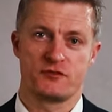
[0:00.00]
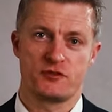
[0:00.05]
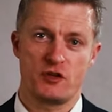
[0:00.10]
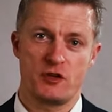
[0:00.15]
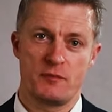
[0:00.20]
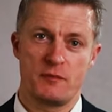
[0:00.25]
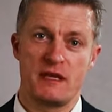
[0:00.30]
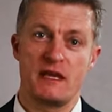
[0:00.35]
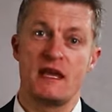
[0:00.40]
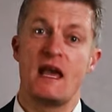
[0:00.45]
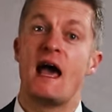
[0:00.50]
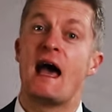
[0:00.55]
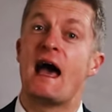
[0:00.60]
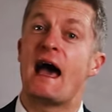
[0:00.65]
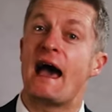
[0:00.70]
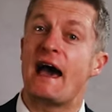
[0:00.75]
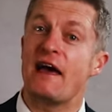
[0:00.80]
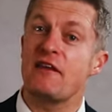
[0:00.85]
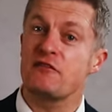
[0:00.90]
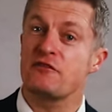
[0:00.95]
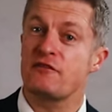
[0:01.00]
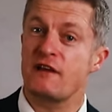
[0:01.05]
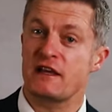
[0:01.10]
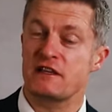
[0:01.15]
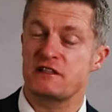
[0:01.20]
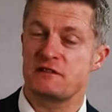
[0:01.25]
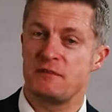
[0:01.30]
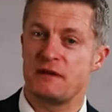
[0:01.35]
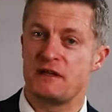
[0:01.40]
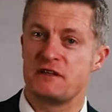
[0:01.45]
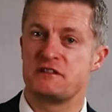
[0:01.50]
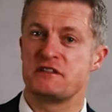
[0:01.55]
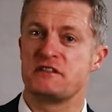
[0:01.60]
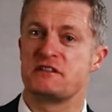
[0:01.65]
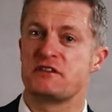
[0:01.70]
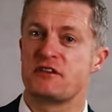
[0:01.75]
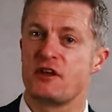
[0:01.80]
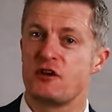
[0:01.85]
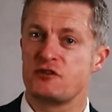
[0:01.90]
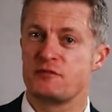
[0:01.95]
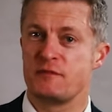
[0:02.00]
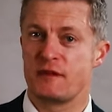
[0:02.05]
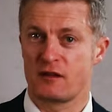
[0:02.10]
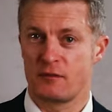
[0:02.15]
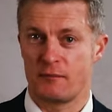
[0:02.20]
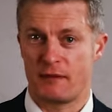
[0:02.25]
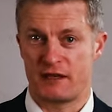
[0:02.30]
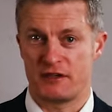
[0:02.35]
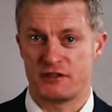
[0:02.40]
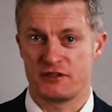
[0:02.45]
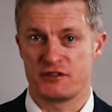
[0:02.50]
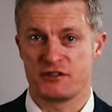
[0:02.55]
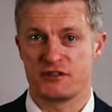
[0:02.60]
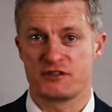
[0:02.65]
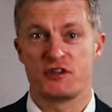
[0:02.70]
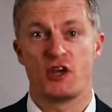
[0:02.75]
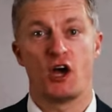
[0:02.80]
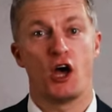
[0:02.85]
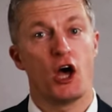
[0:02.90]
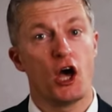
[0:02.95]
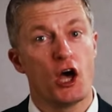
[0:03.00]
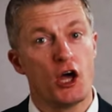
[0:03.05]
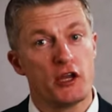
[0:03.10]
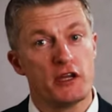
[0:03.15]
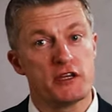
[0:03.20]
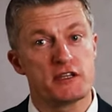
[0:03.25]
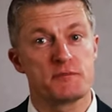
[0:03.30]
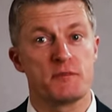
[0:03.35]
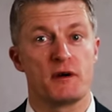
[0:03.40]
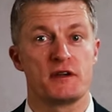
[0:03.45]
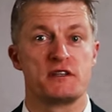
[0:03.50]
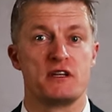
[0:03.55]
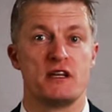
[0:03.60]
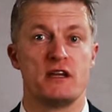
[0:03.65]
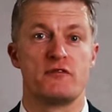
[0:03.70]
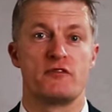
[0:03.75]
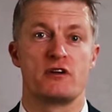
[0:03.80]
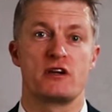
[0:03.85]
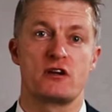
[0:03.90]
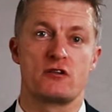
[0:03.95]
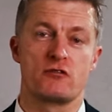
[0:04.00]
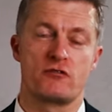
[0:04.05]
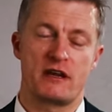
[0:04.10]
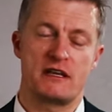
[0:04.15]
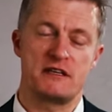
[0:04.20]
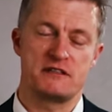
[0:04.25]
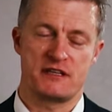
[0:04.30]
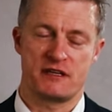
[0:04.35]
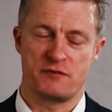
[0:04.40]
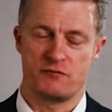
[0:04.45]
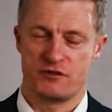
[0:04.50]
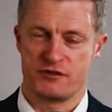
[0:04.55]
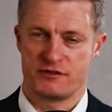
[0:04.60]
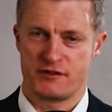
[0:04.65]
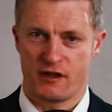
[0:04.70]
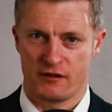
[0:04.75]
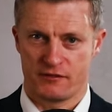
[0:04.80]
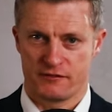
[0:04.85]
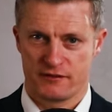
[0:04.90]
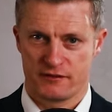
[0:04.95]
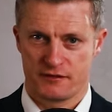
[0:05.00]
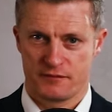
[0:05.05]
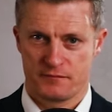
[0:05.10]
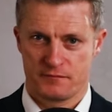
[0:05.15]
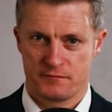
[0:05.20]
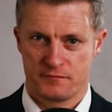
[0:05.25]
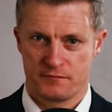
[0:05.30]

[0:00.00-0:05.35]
autonomy and flexibility to those middle managers that earn it by delivering great team results.